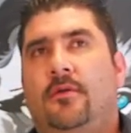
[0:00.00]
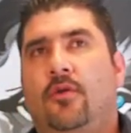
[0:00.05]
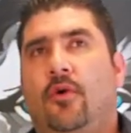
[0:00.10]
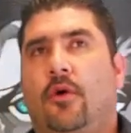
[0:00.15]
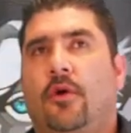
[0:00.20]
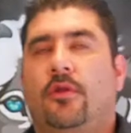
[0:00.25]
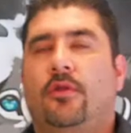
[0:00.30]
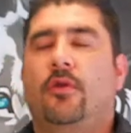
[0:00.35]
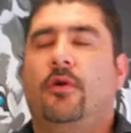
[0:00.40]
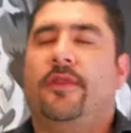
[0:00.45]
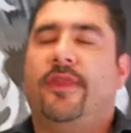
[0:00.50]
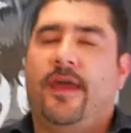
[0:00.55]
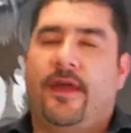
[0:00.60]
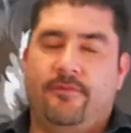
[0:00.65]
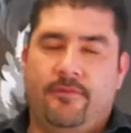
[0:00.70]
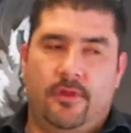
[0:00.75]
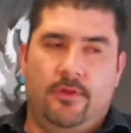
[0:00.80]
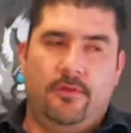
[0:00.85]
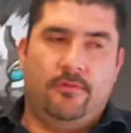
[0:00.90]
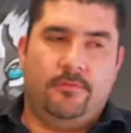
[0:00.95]
North
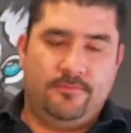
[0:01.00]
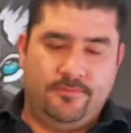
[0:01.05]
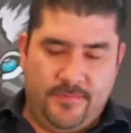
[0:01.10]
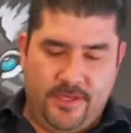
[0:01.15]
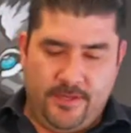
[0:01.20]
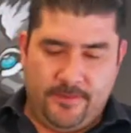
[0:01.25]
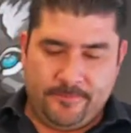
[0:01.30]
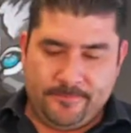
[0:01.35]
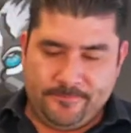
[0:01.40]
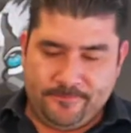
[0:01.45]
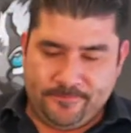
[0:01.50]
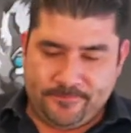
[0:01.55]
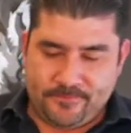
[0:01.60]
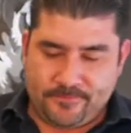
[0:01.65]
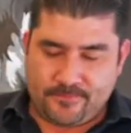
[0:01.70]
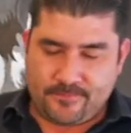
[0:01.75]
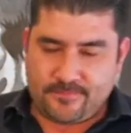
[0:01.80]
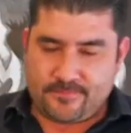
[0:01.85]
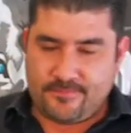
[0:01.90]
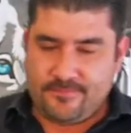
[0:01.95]
Avenue, yeah.
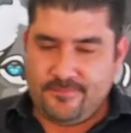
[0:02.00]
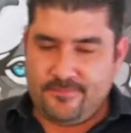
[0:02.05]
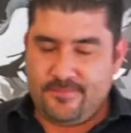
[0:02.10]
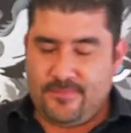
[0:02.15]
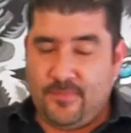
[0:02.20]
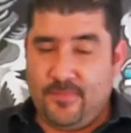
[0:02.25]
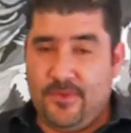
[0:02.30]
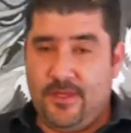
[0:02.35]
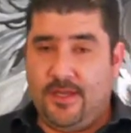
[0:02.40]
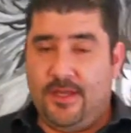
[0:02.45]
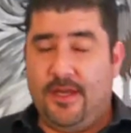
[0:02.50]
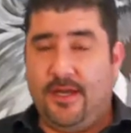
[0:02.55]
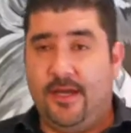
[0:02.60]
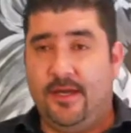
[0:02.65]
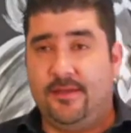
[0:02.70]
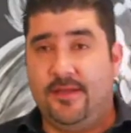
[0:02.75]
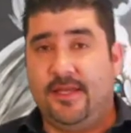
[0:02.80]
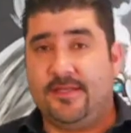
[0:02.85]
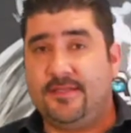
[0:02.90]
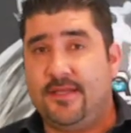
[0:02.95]

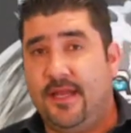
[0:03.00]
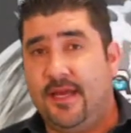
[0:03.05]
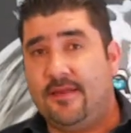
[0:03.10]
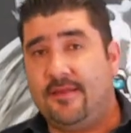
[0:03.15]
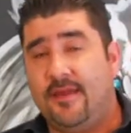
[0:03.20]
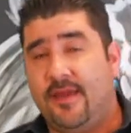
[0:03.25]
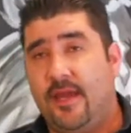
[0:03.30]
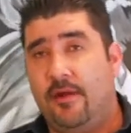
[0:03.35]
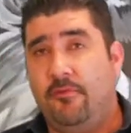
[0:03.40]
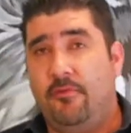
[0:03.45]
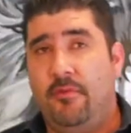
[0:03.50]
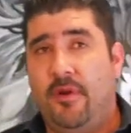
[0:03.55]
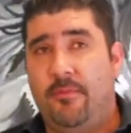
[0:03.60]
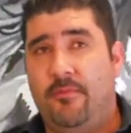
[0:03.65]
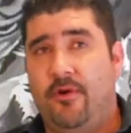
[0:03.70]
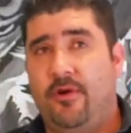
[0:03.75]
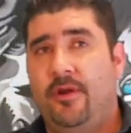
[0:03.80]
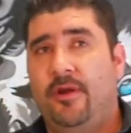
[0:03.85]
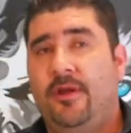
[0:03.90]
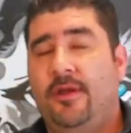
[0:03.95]
That's the last thing I
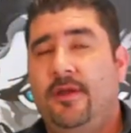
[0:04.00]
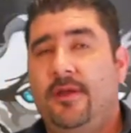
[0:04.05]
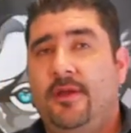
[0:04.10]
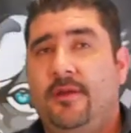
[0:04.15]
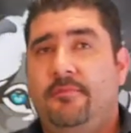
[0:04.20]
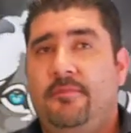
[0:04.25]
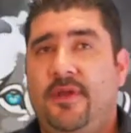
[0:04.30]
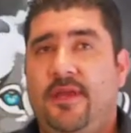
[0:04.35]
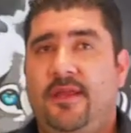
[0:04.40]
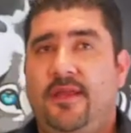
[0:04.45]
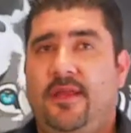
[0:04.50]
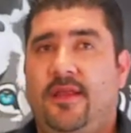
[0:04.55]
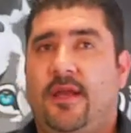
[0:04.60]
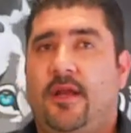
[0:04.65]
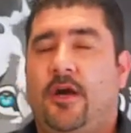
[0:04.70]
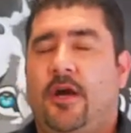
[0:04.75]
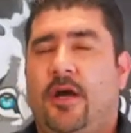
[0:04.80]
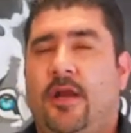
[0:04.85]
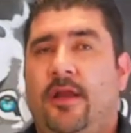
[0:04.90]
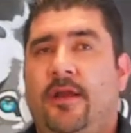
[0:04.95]
remember, being in the
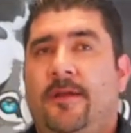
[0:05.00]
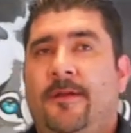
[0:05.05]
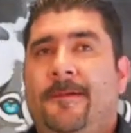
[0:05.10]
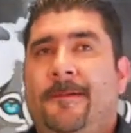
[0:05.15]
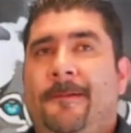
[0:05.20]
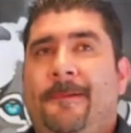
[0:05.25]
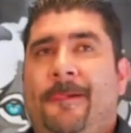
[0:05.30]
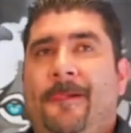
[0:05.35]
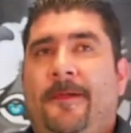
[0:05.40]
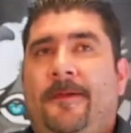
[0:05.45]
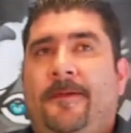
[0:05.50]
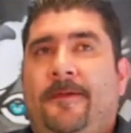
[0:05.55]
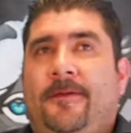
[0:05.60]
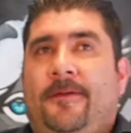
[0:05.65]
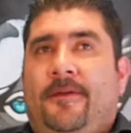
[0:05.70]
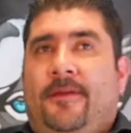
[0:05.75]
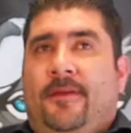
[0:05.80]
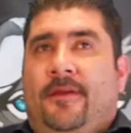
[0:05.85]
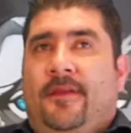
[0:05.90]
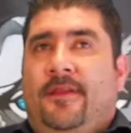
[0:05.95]
car.
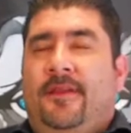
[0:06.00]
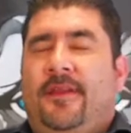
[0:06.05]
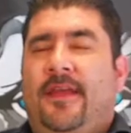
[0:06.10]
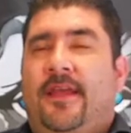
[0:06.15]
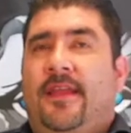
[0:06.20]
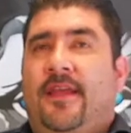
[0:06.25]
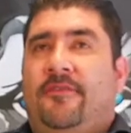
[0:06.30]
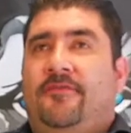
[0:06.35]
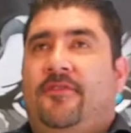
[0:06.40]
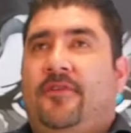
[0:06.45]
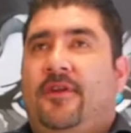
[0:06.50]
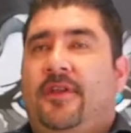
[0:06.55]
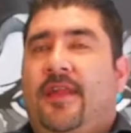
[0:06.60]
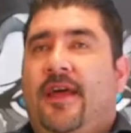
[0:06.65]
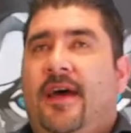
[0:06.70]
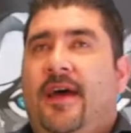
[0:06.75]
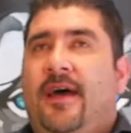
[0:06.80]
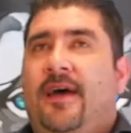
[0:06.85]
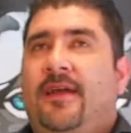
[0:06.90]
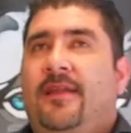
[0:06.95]
Then after
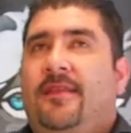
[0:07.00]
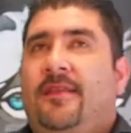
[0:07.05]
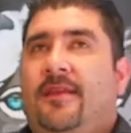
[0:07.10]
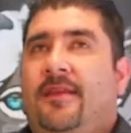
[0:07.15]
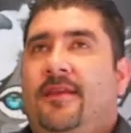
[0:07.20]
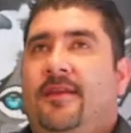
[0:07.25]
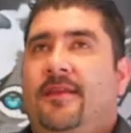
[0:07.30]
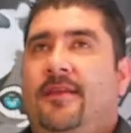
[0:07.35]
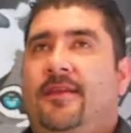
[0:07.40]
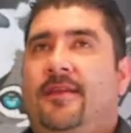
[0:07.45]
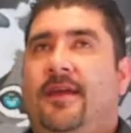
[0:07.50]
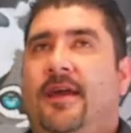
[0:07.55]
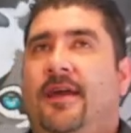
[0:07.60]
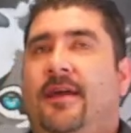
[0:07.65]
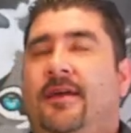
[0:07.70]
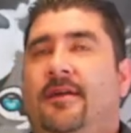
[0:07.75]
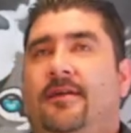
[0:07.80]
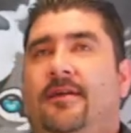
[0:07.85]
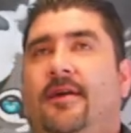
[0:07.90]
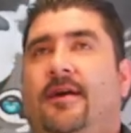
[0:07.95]
that,
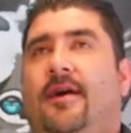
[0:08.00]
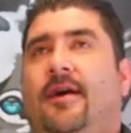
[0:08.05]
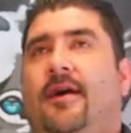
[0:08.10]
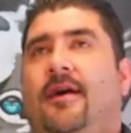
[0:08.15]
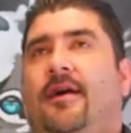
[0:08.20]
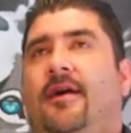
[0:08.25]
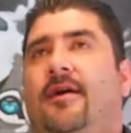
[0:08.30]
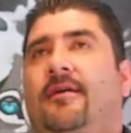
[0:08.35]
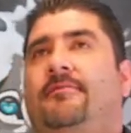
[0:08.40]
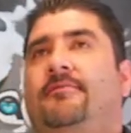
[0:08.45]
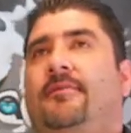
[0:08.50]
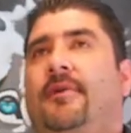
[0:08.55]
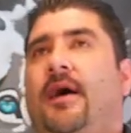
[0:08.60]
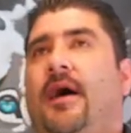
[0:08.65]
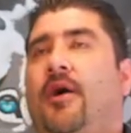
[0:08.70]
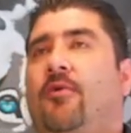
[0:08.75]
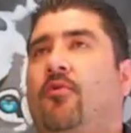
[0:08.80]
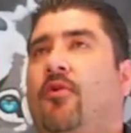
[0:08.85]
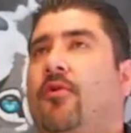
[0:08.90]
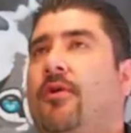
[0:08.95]

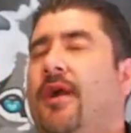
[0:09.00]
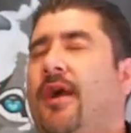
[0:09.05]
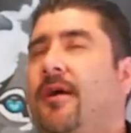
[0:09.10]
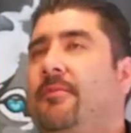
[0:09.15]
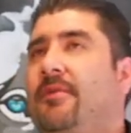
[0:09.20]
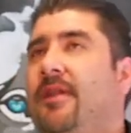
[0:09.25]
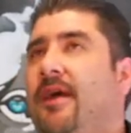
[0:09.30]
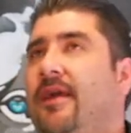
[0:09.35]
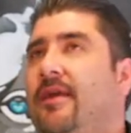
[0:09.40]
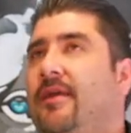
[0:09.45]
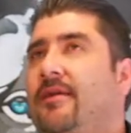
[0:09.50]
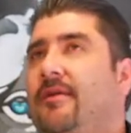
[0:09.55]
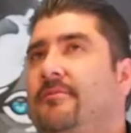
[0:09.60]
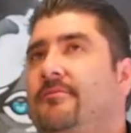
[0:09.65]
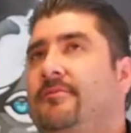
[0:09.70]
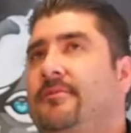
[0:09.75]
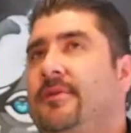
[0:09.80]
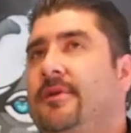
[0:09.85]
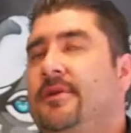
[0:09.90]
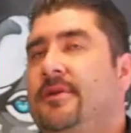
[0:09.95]
I woke up like,
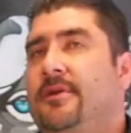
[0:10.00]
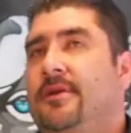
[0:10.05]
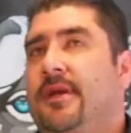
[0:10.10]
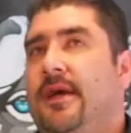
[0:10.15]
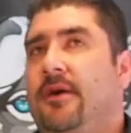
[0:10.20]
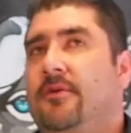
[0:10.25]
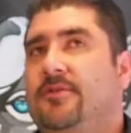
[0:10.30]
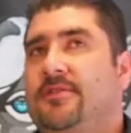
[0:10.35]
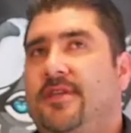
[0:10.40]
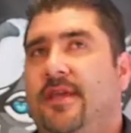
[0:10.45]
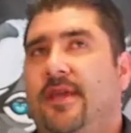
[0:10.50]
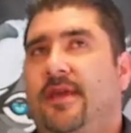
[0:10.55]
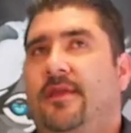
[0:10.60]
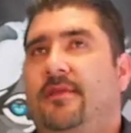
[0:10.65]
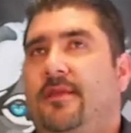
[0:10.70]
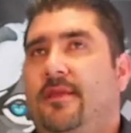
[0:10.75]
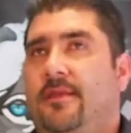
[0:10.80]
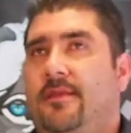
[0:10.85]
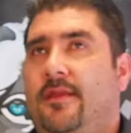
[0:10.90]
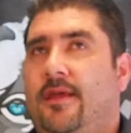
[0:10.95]
I would
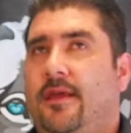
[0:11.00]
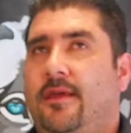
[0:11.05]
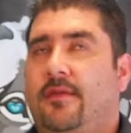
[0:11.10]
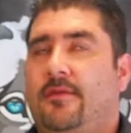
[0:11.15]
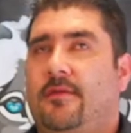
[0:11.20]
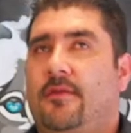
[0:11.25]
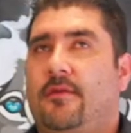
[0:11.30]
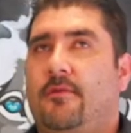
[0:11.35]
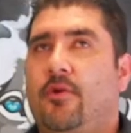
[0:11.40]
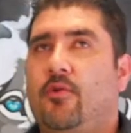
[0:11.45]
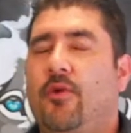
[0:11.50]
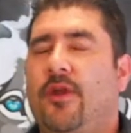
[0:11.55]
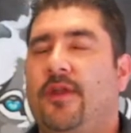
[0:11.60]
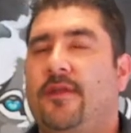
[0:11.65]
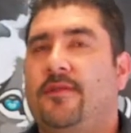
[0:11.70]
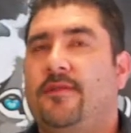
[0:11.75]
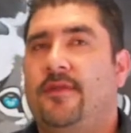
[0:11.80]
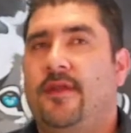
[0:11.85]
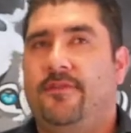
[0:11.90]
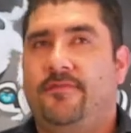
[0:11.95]
say like 3
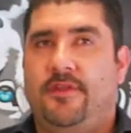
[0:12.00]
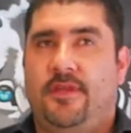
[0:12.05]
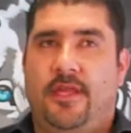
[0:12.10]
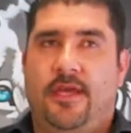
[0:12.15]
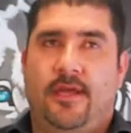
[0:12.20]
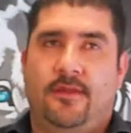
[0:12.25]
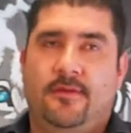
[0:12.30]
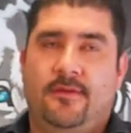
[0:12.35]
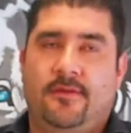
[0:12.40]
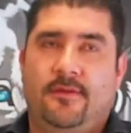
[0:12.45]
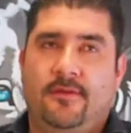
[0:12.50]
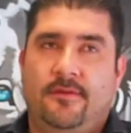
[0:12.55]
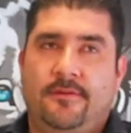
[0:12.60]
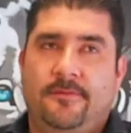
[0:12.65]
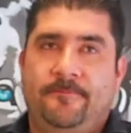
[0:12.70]
weeks after that.